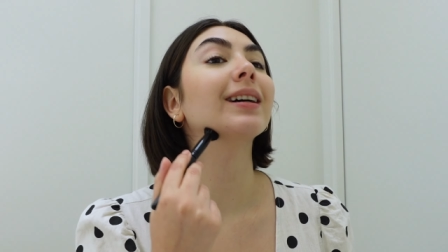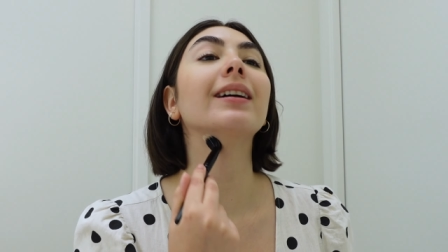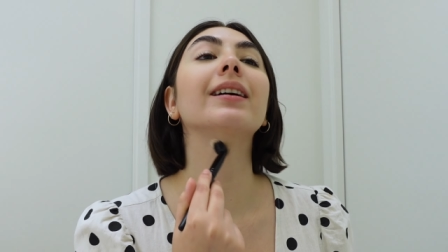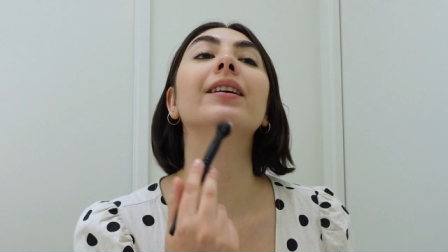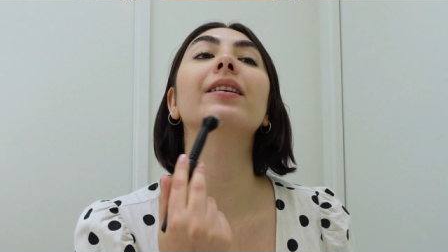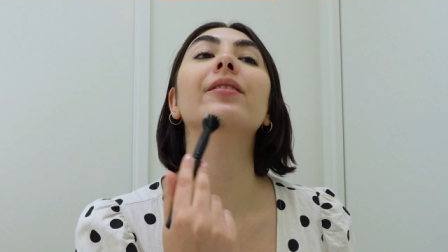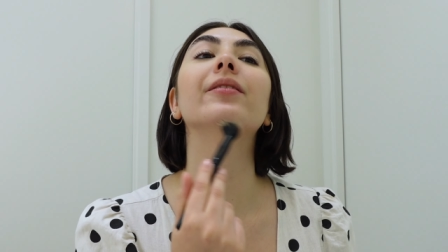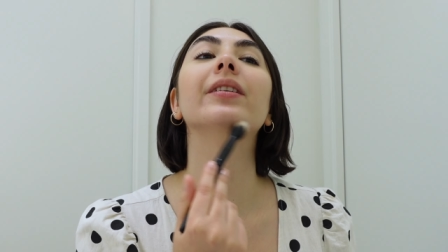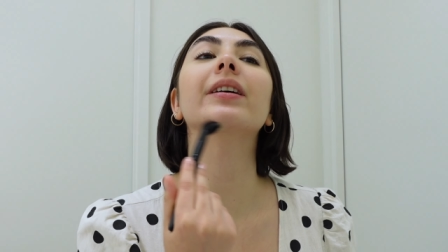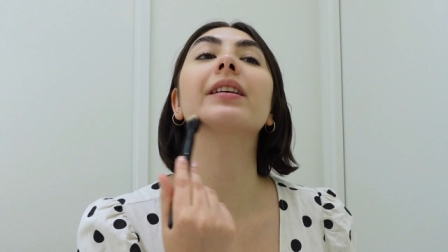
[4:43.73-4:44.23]

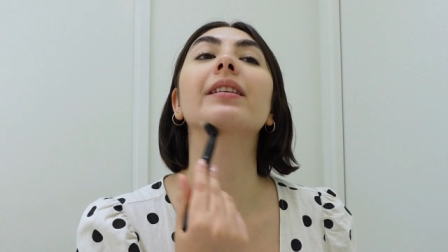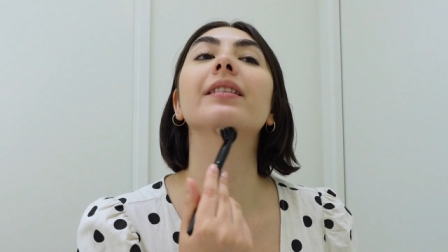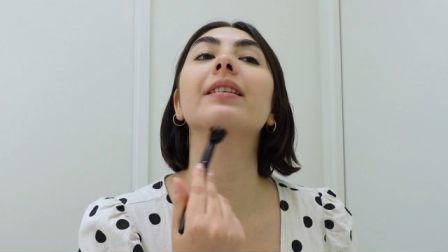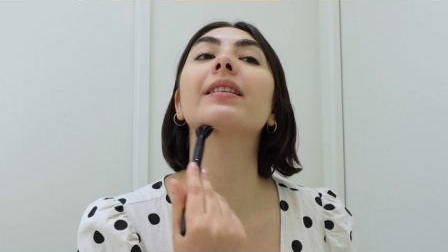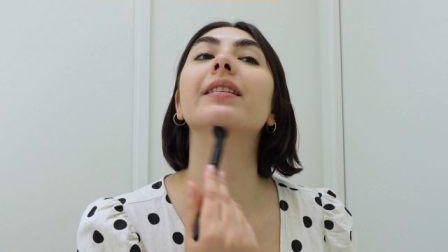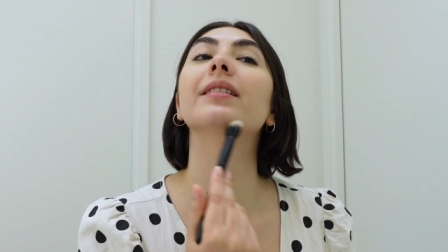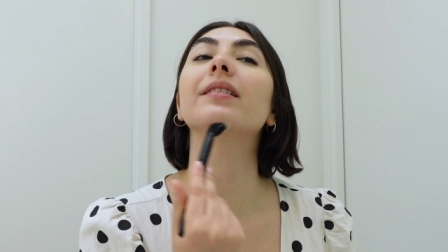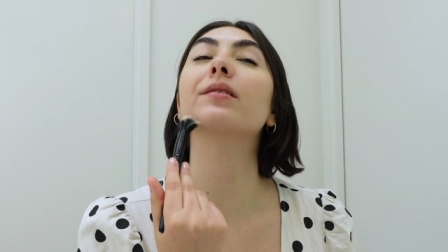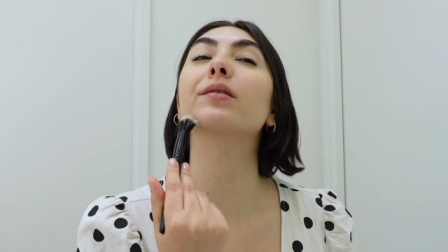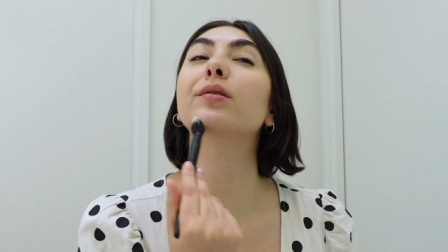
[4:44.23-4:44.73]
I already
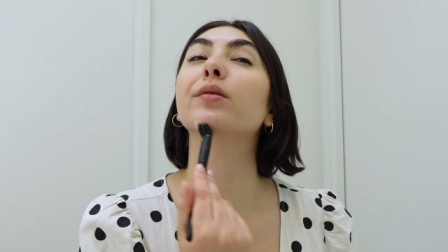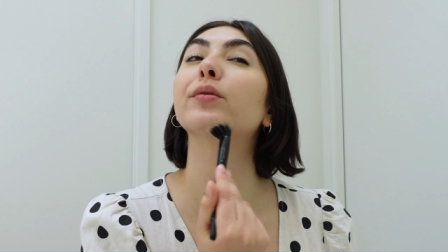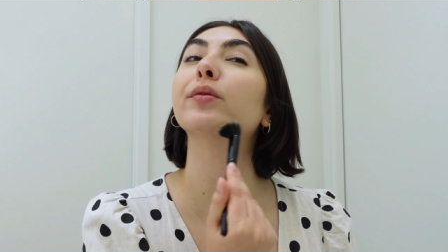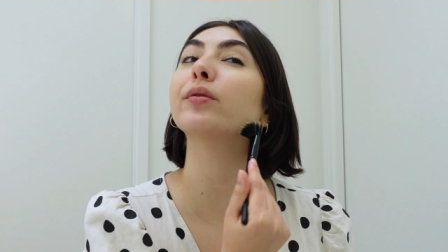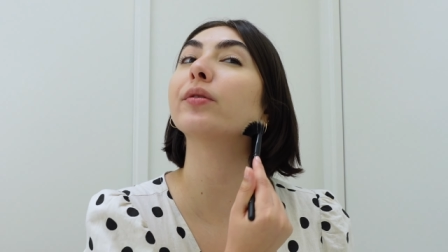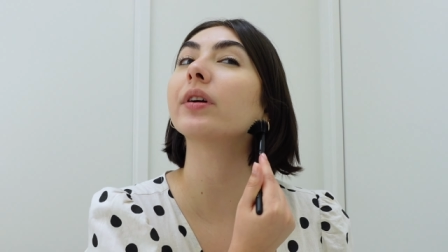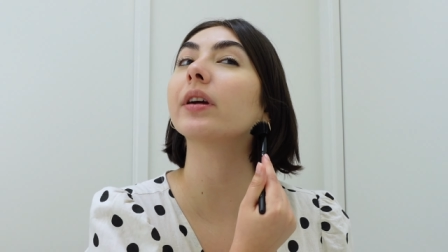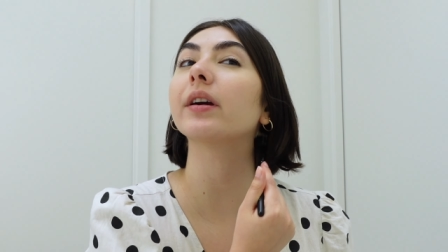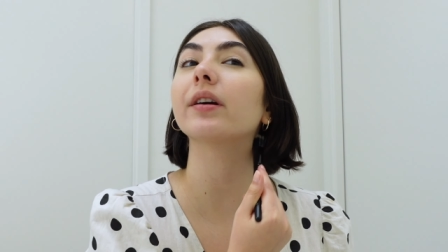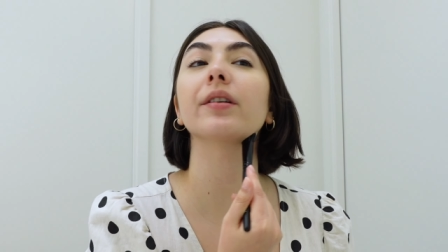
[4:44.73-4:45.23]
did it, so
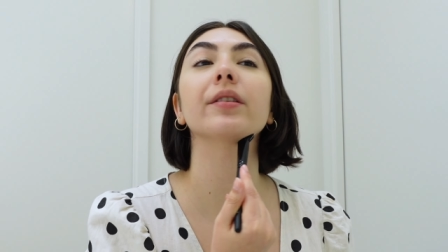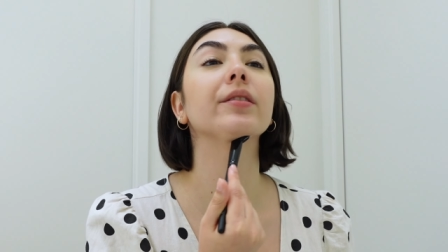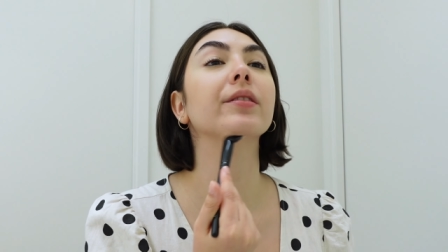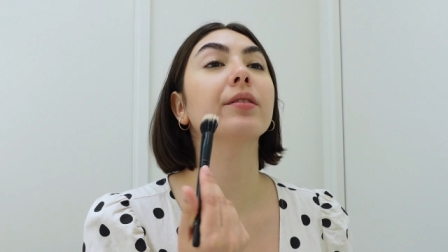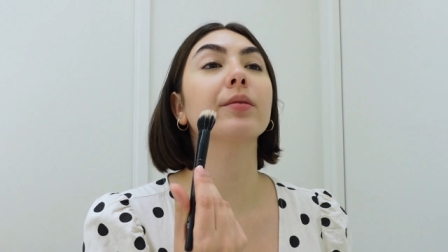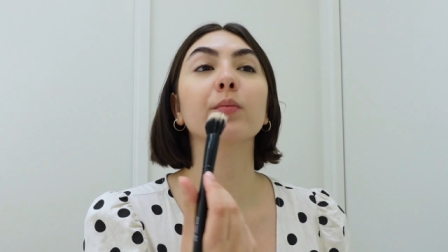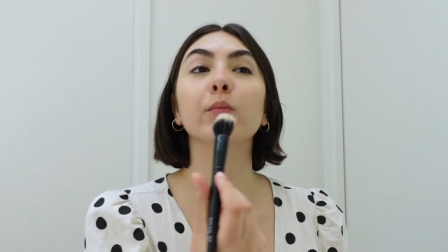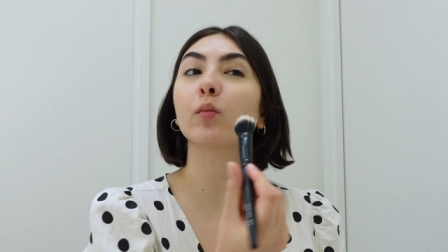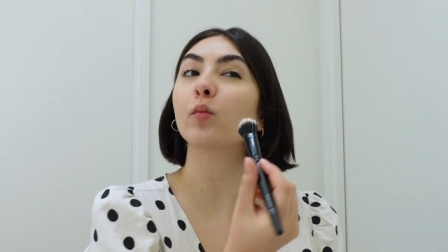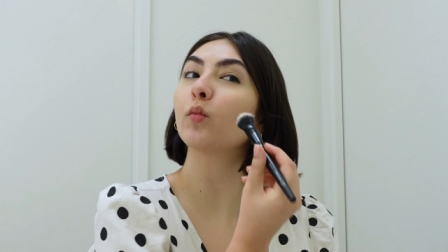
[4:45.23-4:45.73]
who
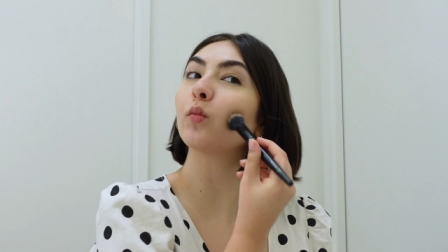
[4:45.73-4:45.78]
cares?